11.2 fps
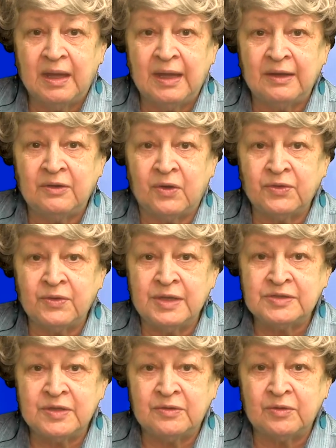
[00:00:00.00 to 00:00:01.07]
in northern and
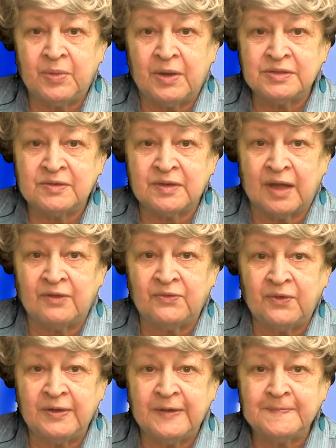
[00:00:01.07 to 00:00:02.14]
central parts of
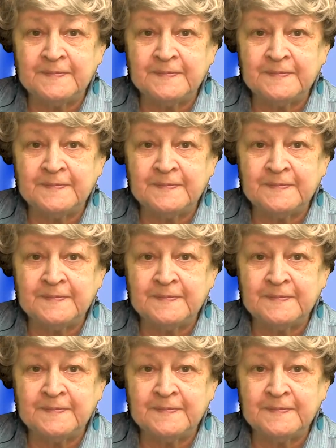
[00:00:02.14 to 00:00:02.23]
California